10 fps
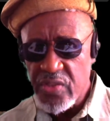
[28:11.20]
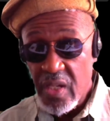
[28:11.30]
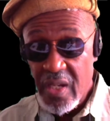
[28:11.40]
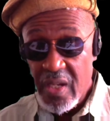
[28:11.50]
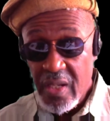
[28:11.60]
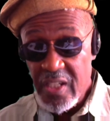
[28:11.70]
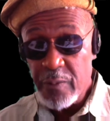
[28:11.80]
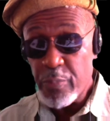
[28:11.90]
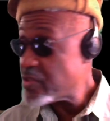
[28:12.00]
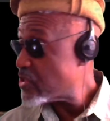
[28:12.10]
This
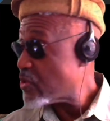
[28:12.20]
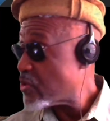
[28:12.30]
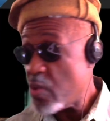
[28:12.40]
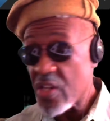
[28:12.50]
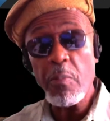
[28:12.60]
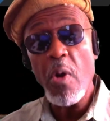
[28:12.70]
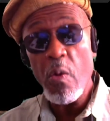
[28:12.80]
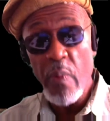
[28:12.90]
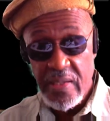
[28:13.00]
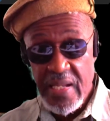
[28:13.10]
pressure's crushing them all right now.
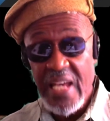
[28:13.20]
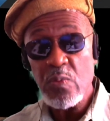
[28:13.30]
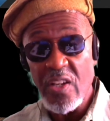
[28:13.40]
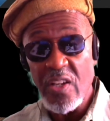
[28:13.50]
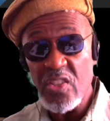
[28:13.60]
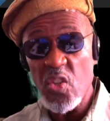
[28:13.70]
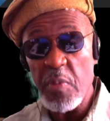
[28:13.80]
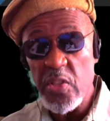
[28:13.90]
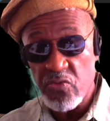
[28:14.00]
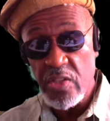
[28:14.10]
That's why there's so much
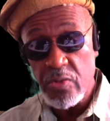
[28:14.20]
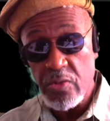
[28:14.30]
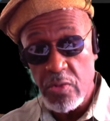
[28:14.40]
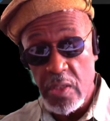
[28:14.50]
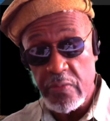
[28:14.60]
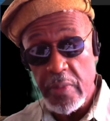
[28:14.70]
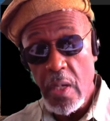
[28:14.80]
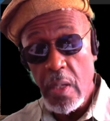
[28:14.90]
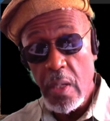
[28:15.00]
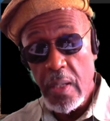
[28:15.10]
stress on all of them.
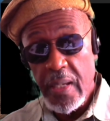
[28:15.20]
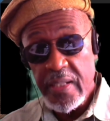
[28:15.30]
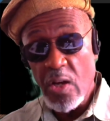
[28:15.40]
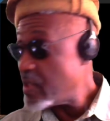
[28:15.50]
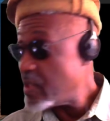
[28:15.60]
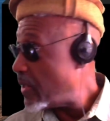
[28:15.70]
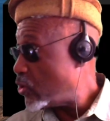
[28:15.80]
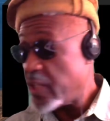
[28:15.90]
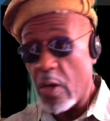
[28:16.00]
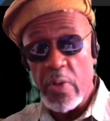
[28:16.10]
They always talk
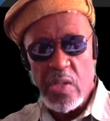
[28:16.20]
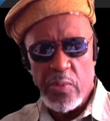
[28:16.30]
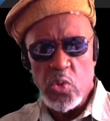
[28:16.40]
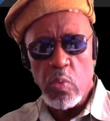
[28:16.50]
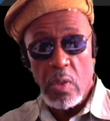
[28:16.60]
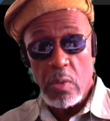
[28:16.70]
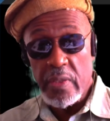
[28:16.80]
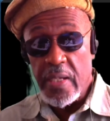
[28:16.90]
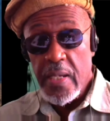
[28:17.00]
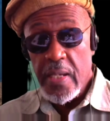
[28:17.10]
about New World Order.
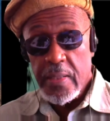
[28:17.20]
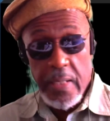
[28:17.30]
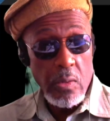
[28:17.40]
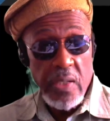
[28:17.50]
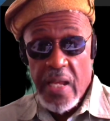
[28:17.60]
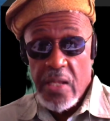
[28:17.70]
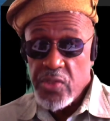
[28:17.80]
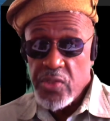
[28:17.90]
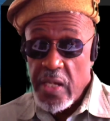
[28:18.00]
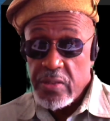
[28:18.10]
They know they got to change
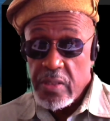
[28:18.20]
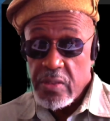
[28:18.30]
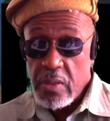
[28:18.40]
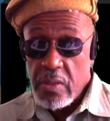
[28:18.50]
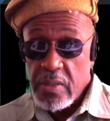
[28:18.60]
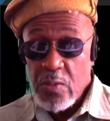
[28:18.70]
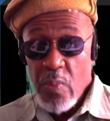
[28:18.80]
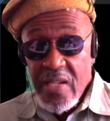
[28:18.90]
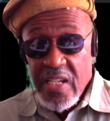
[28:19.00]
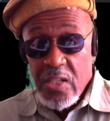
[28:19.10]
this order. That's why I say
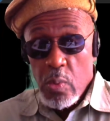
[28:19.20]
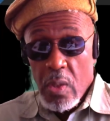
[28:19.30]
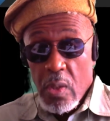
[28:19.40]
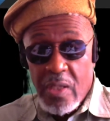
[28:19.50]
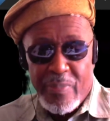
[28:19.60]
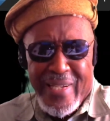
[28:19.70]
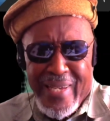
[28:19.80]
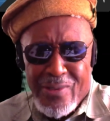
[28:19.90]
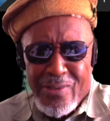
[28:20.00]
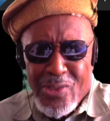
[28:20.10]
New World Order. They can't know
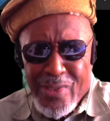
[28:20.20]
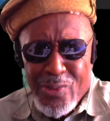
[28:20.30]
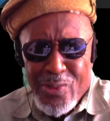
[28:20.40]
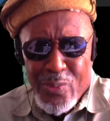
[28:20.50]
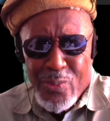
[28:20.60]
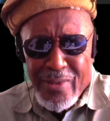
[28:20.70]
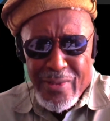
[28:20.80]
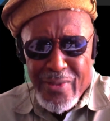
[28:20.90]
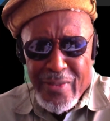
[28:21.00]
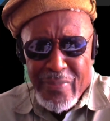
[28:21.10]
what the New World Order is going to be.